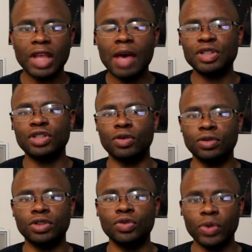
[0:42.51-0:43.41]

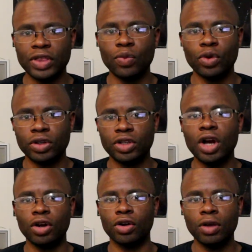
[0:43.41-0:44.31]
episode to when they were
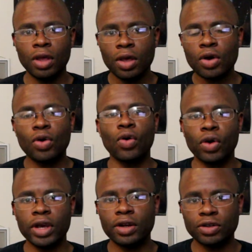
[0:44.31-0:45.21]
younger,
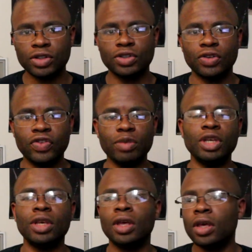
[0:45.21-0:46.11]
Cora and her sister
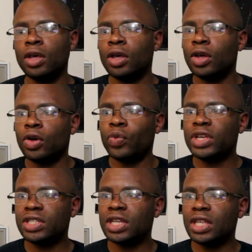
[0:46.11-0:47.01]
Phoebe,
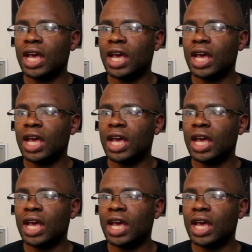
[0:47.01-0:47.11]
we see